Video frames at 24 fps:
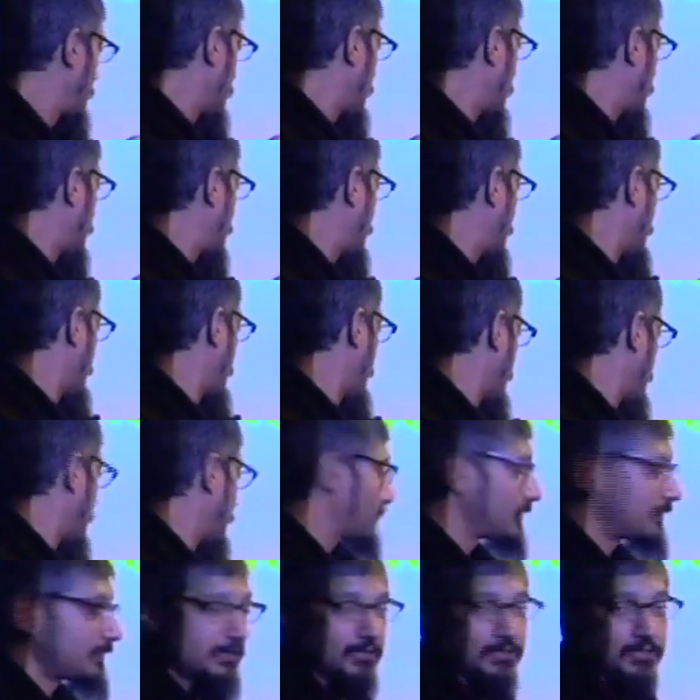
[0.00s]
uh,
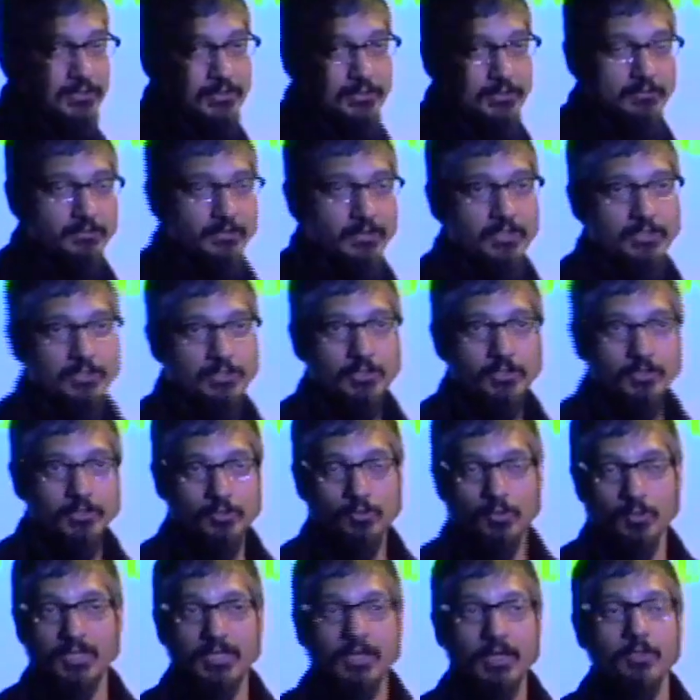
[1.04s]
the Citizens Intervention on the
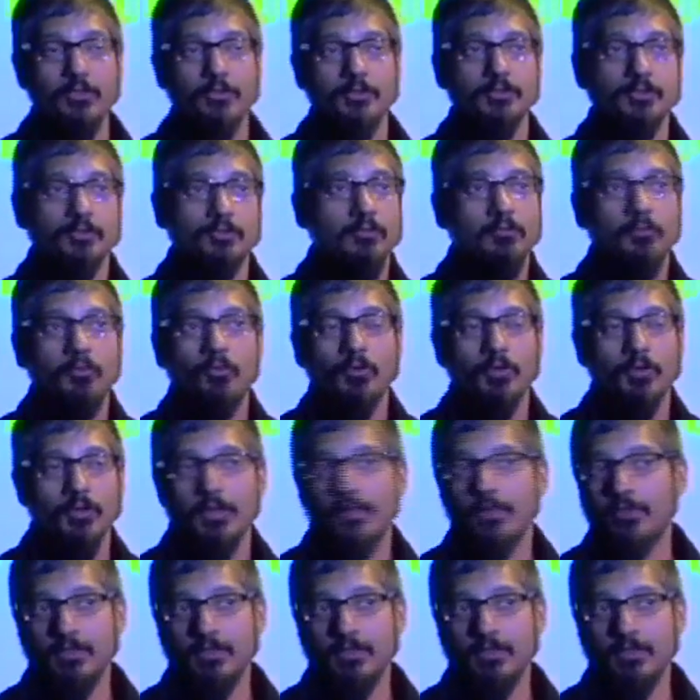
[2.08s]
twenty-ninth are so important.